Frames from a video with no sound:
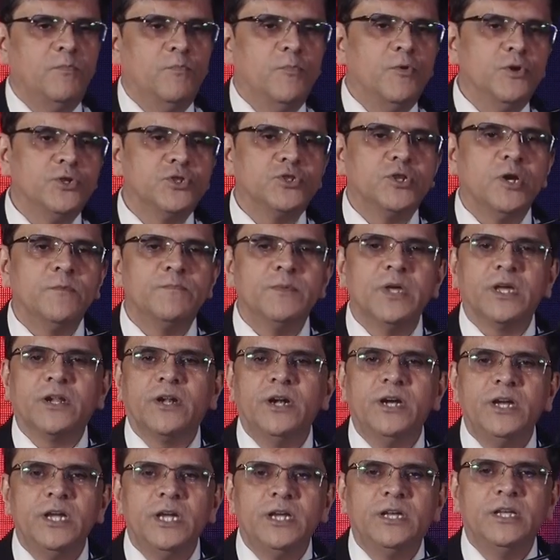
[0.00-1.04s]
Most of the
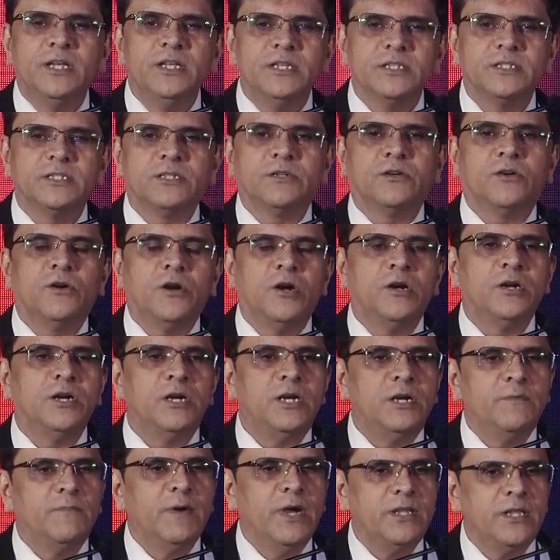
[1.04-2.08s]
credit is
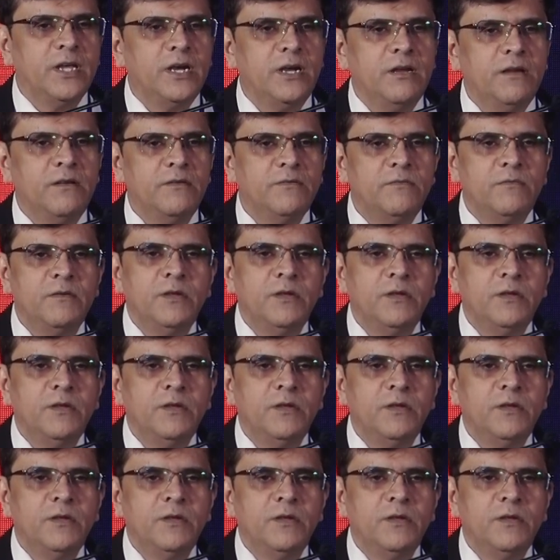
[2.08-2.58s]
cornered by the